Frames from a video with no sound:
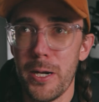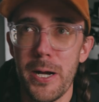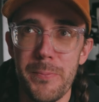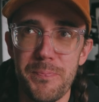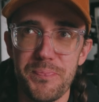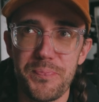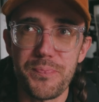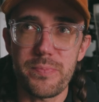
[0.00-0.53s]

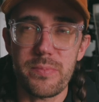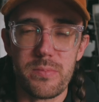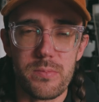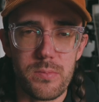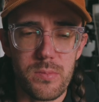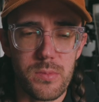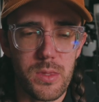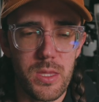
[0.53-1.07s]
on
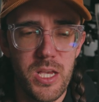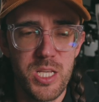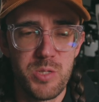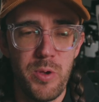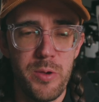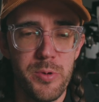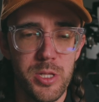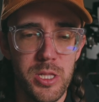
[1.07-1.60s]
as
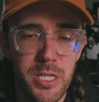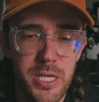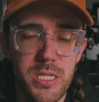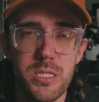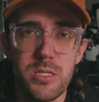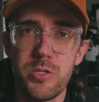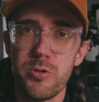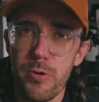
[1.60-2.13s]
we
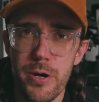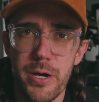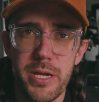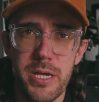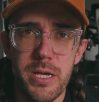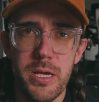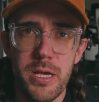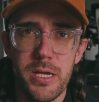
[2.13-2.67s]
released
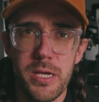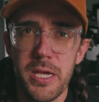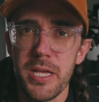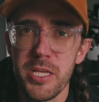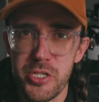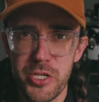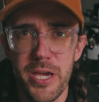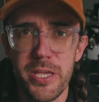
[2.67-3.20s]
Dork
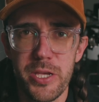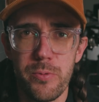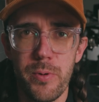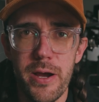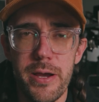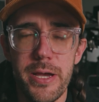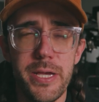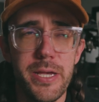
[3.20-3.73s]
in
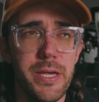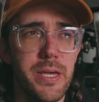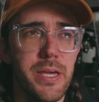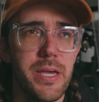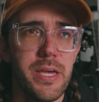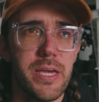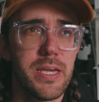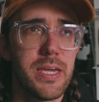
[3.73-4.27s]
January,
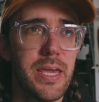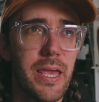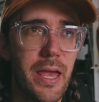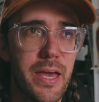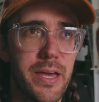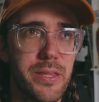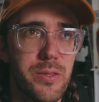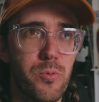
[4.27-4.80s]

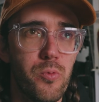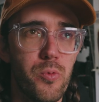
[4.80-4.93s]
and